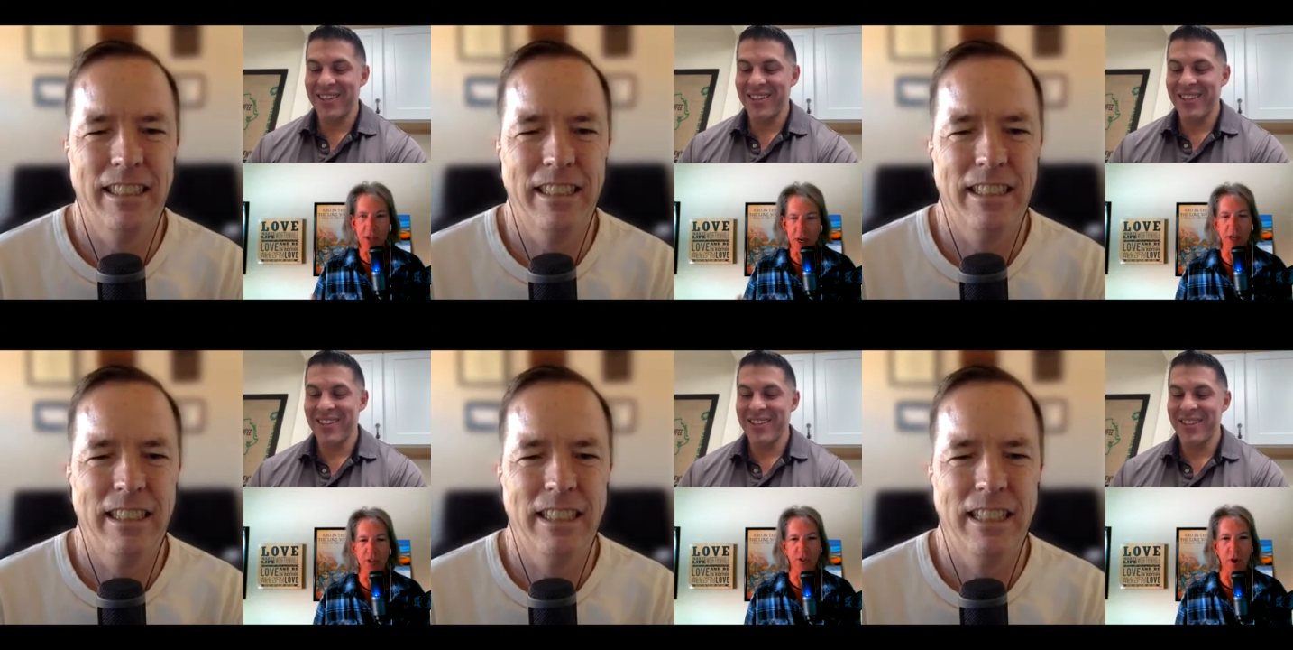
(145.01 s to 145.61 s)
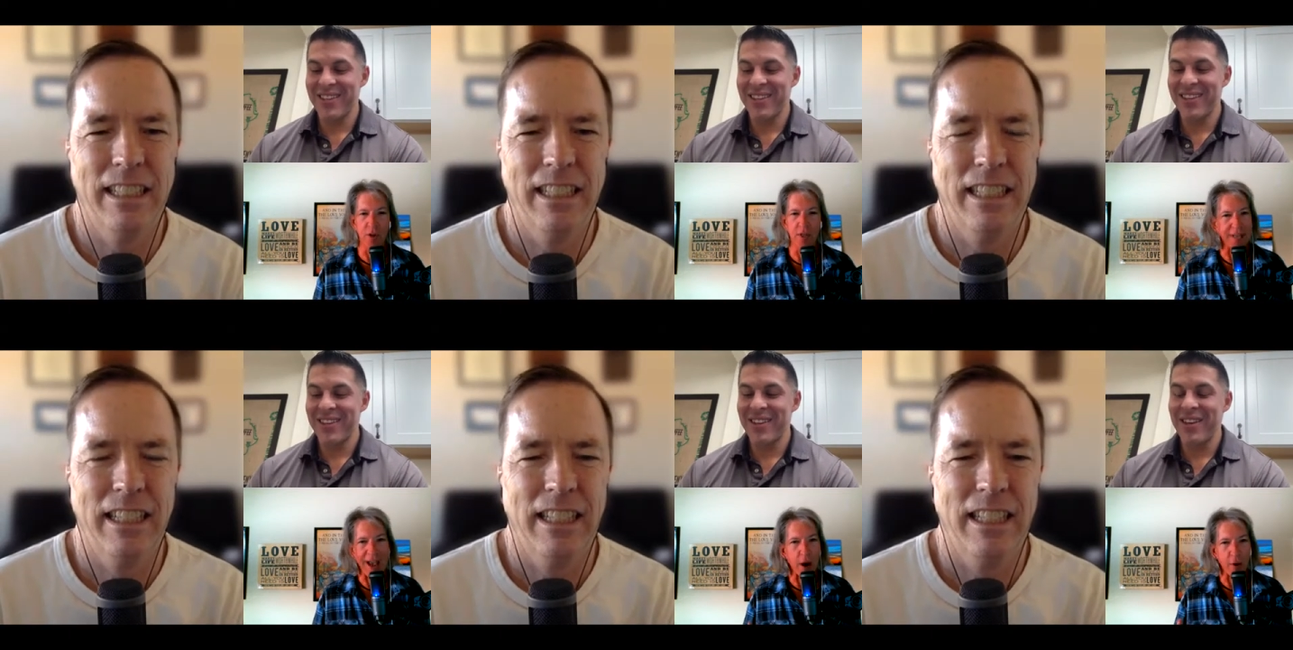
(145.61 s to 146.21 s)
Speaker 1: us how it got started
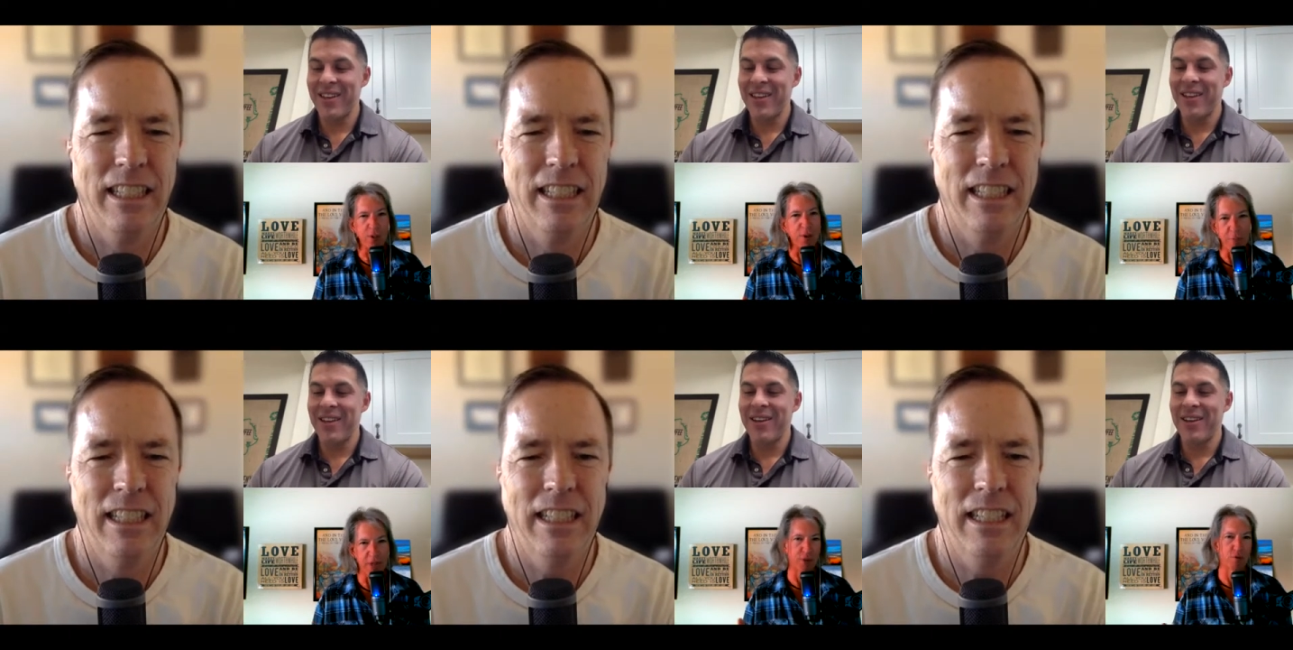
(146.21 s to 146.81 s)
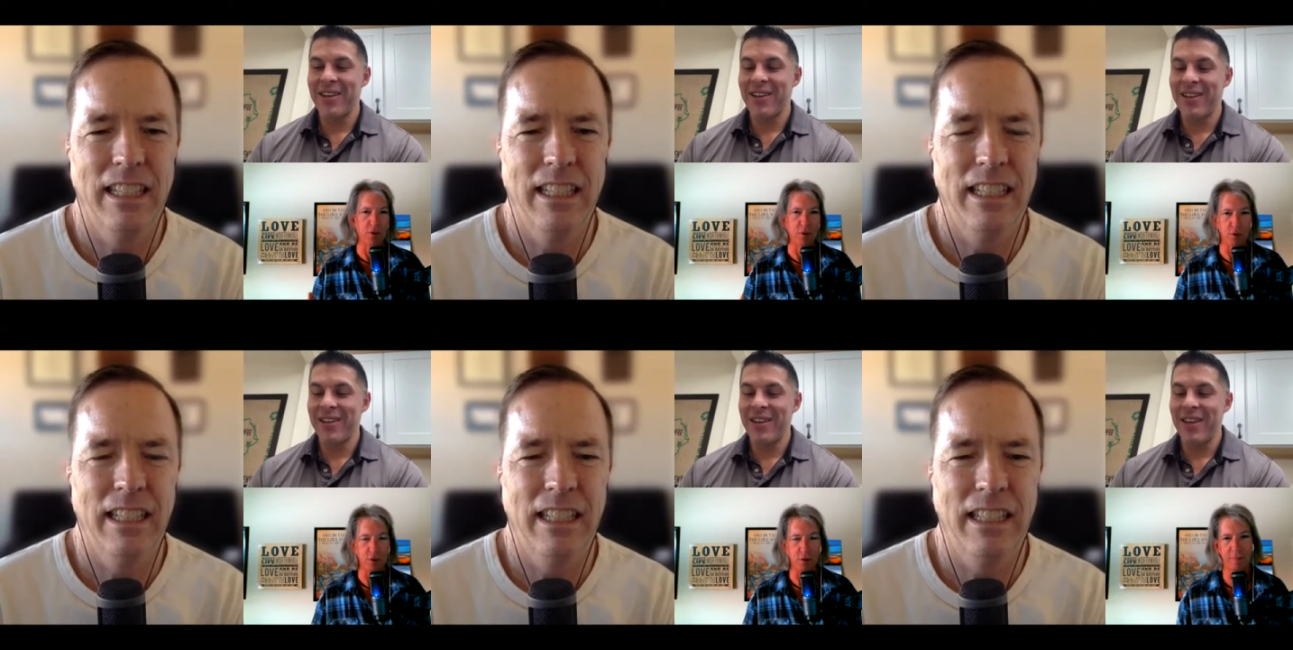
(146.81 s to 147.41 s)
and how it's a ministry
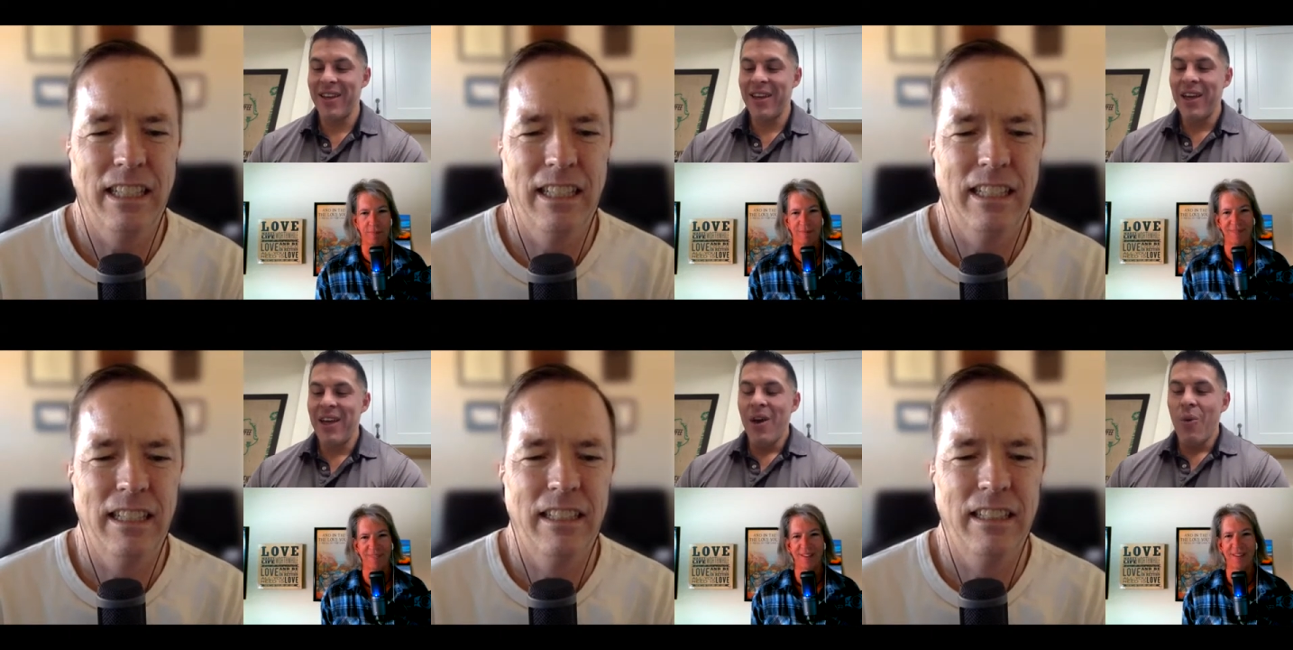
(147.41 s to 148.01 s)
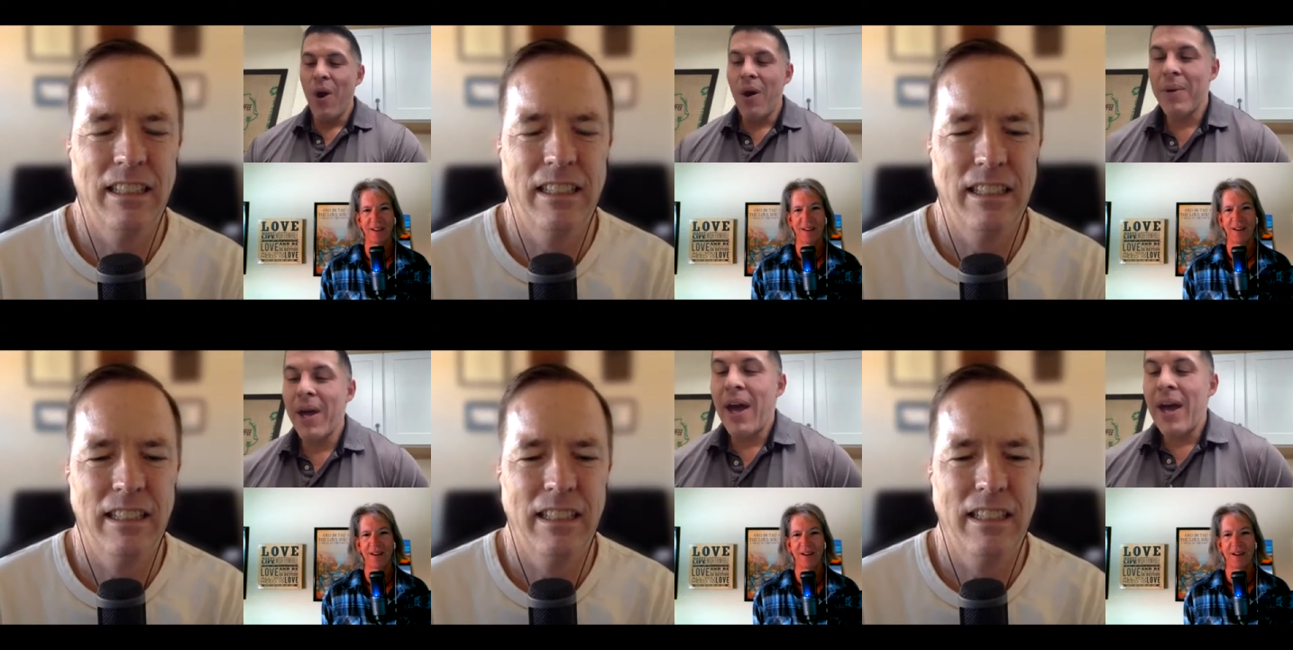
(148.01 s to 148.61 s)
to you.
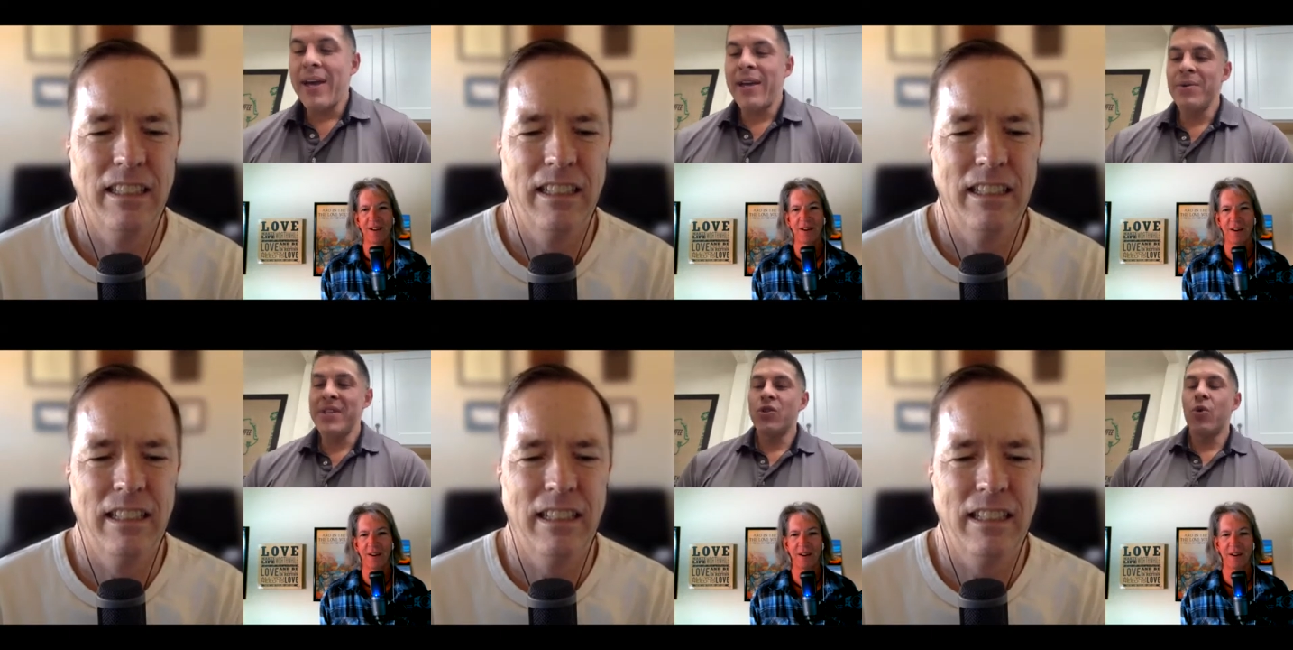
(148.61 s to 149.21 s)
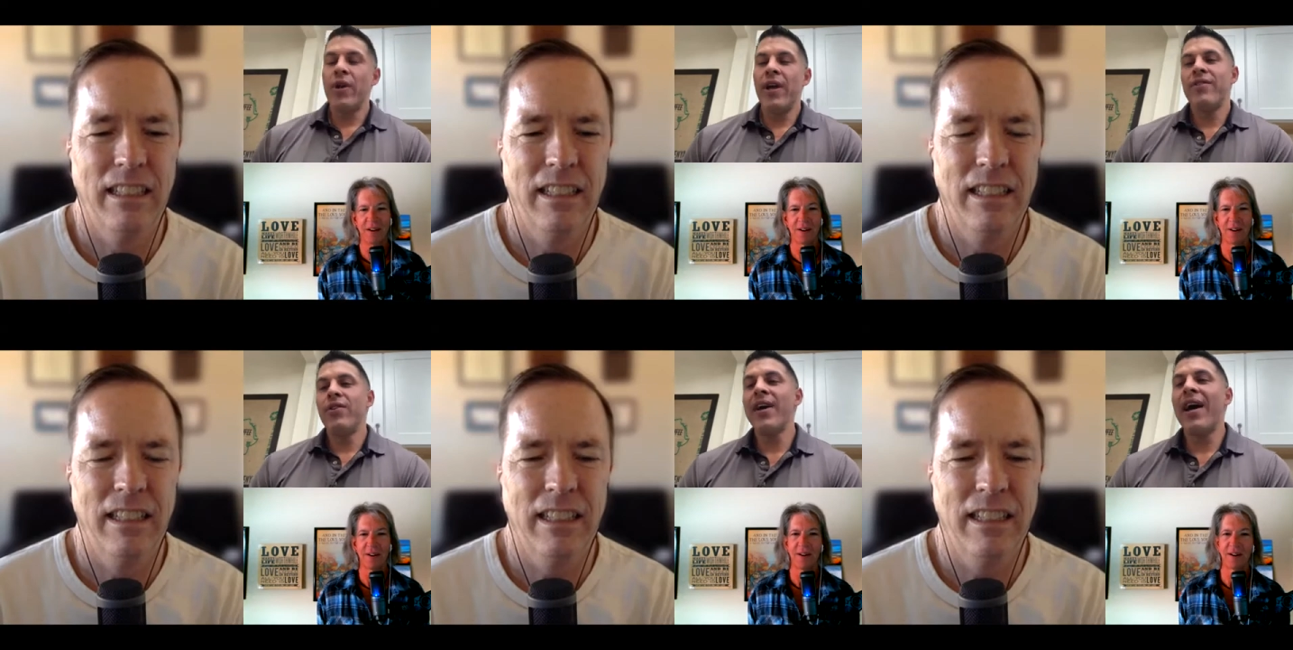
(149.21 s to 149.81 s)
Speaker 2: Well, uh, it was in tw-
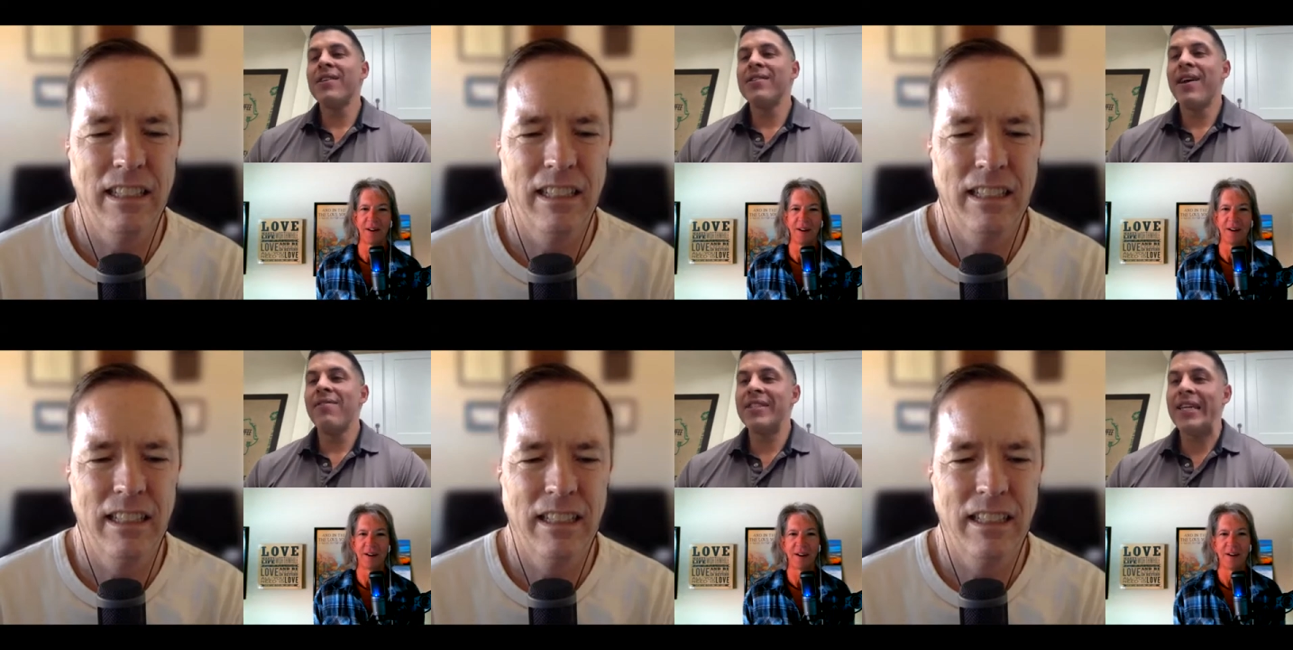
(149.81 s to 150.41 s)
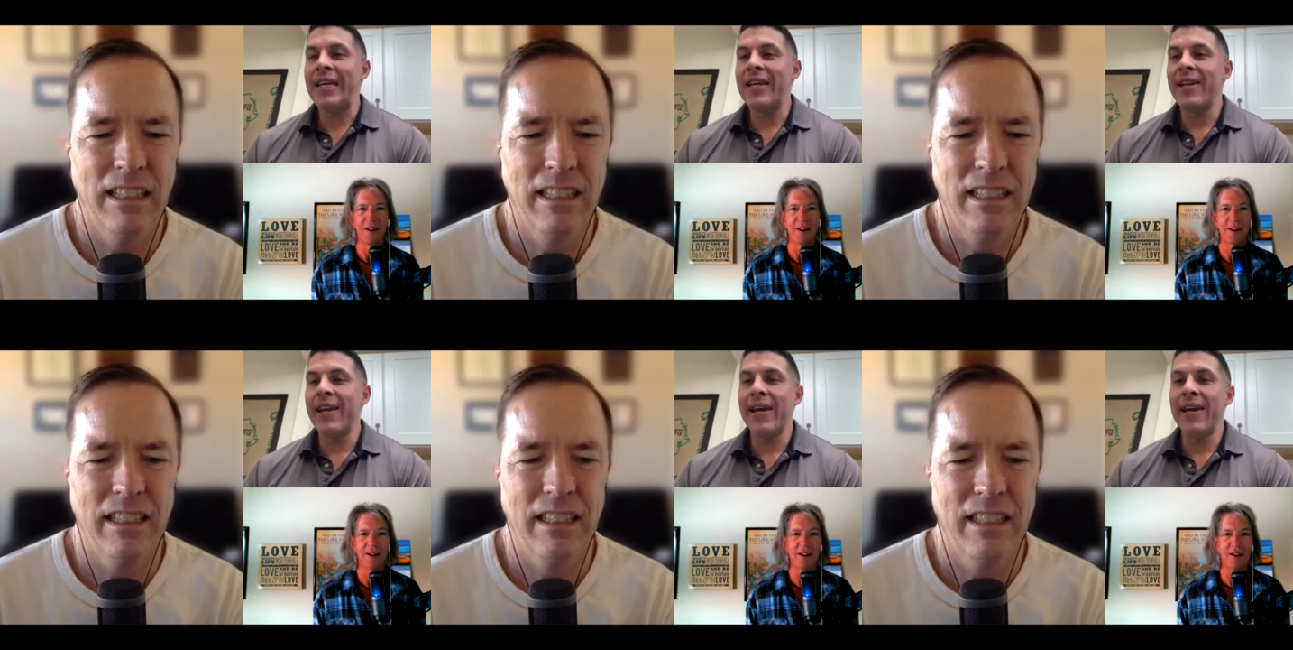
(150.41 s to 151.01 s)

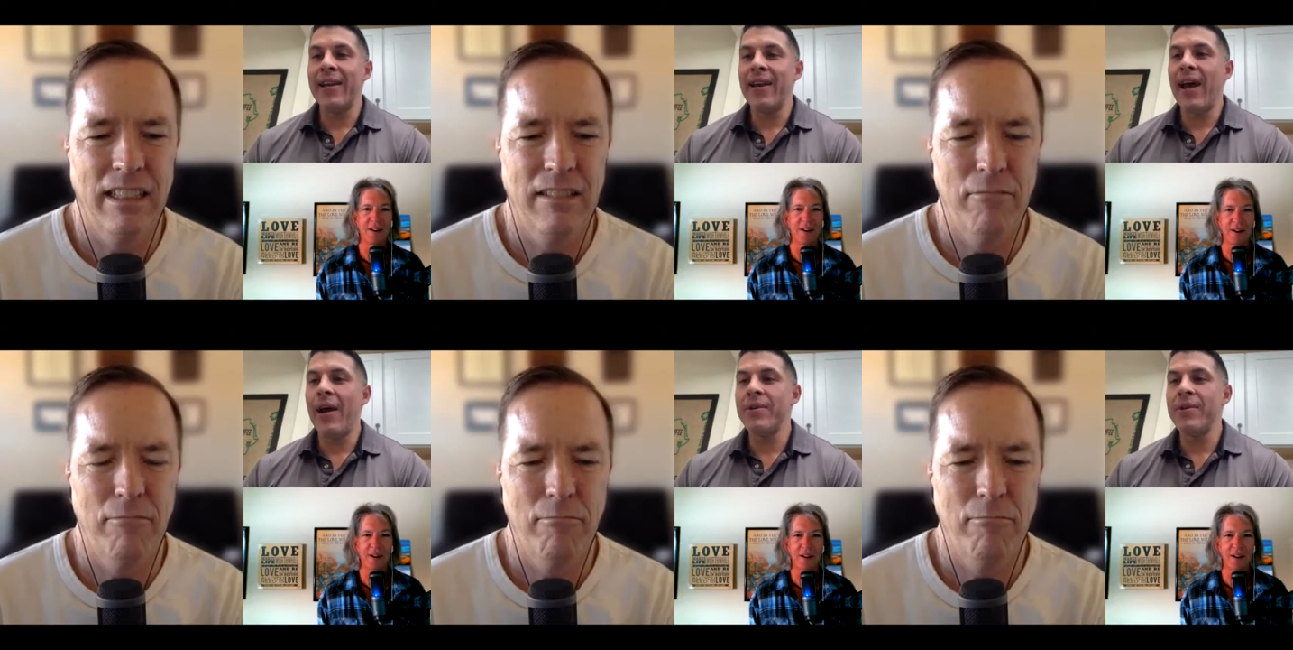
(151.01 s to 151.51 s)
2017, and